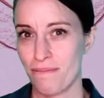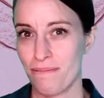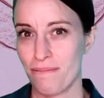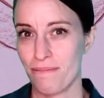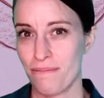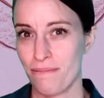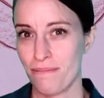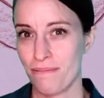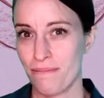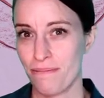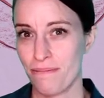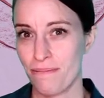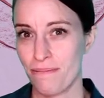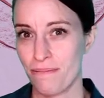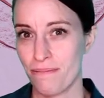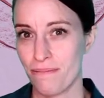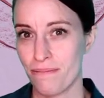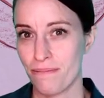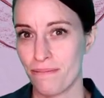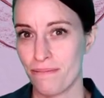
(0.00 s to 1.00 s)

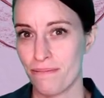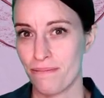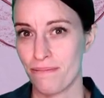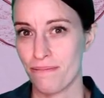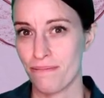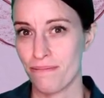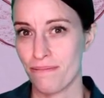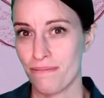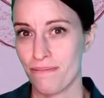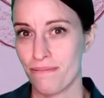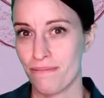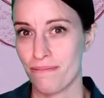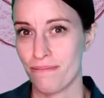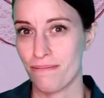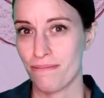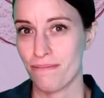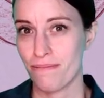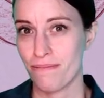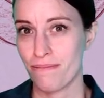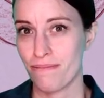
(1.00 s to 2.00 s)

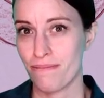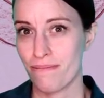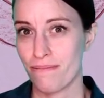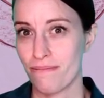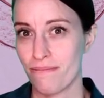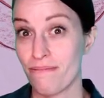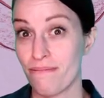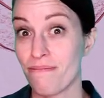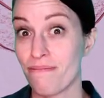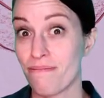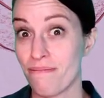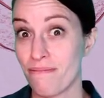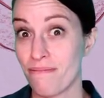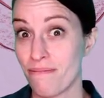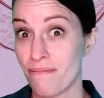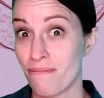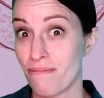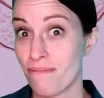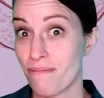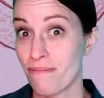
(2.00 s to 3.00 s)

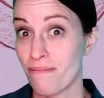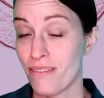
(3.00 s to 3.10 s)
No one is speaking in this clip.